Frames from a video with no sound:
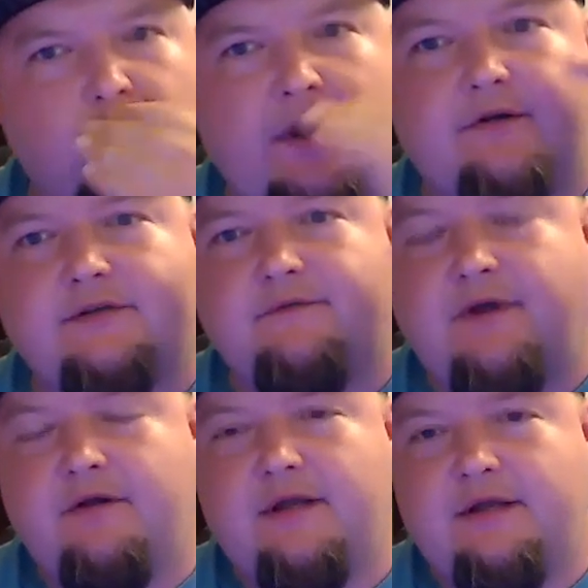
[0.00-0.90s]
White Girl's a
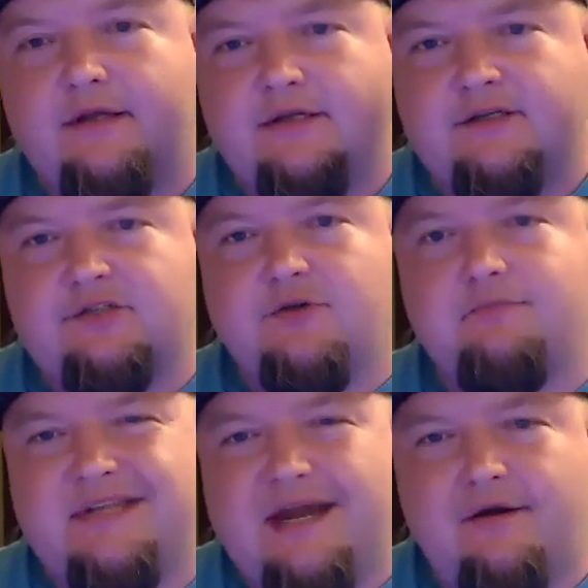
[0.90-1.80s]
very
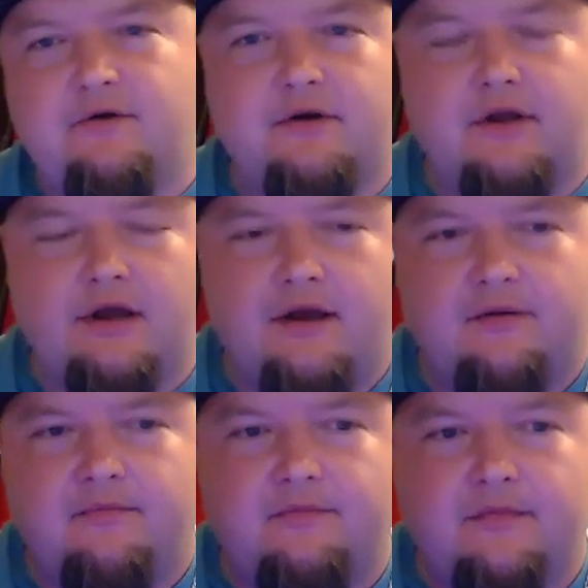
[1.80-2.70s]
stripped down,
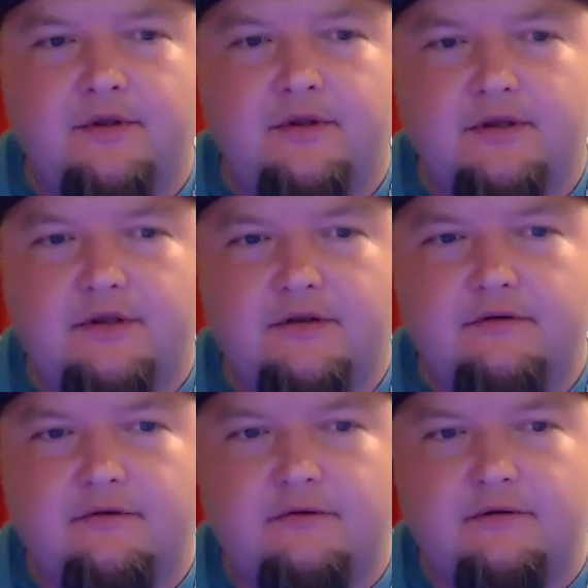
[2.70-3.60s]
um,
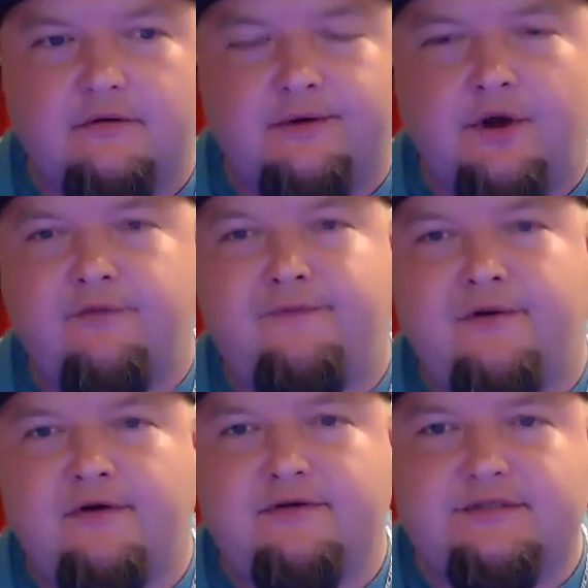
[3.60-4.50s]
no
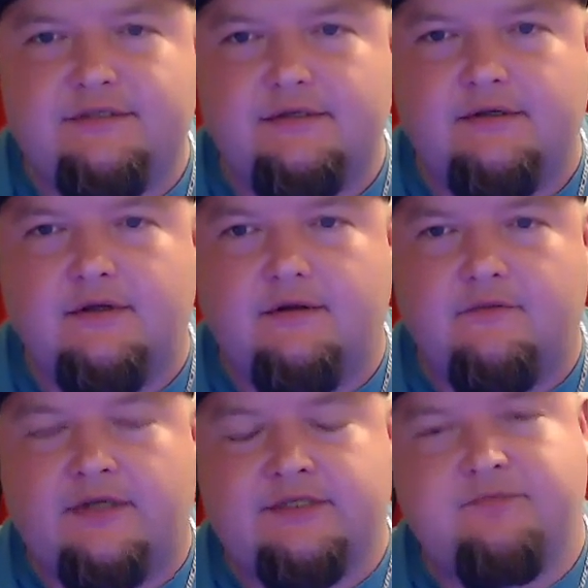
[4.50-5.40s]
frills
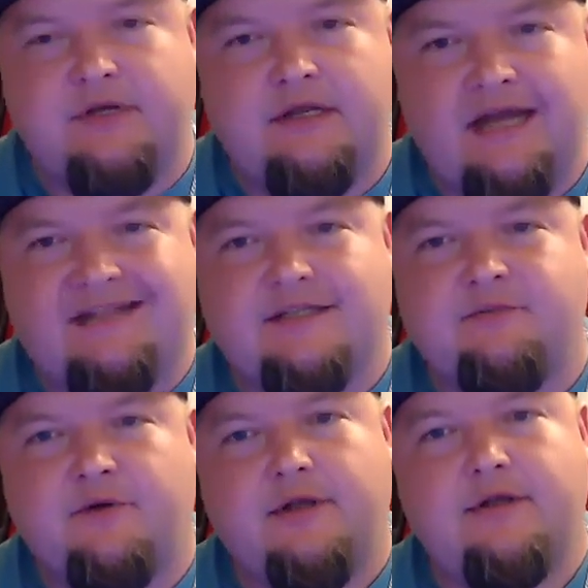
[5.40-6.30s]
recipe at this
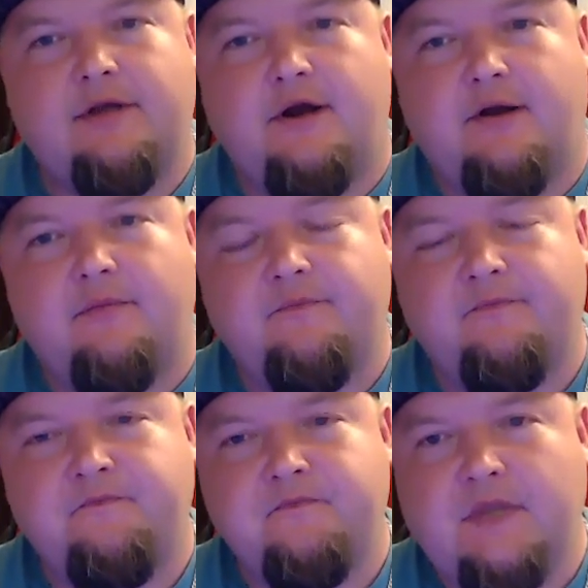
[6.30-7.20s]
point. Um,
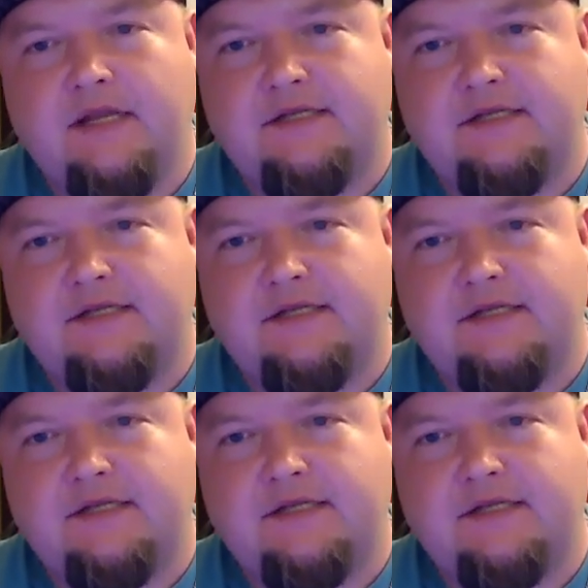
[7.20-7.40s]
it